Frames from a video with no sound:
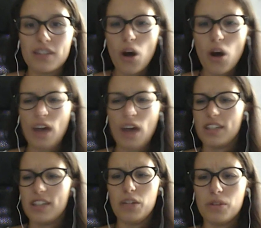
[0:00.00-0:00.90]
no, I
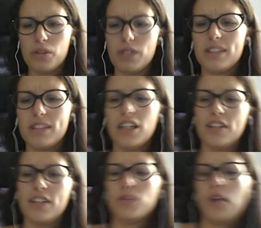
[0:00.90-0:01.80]
tell you, there is
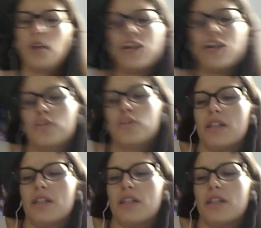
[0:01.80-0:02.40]
a line should